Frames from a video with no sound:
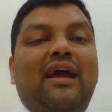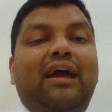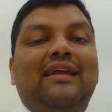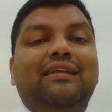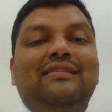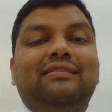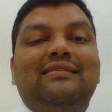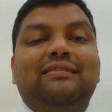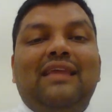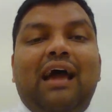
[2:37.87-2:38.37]

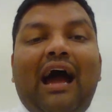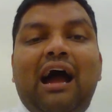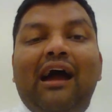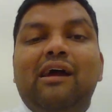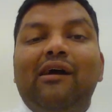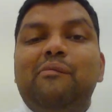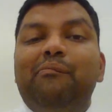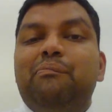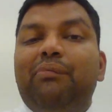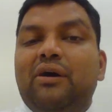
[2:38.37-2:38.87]

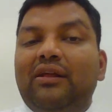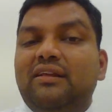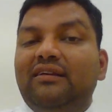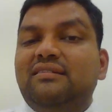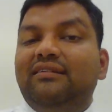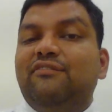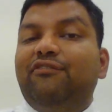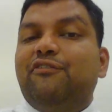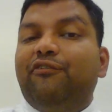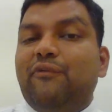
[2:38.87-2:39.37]
entire
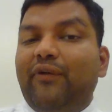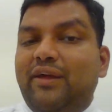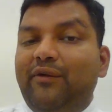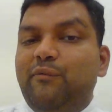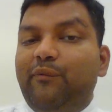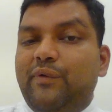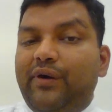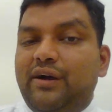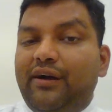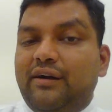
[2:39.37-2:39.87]
policy
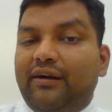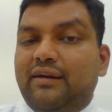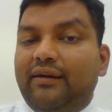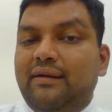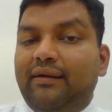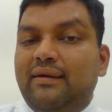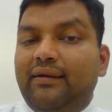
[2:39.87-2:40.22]
framework,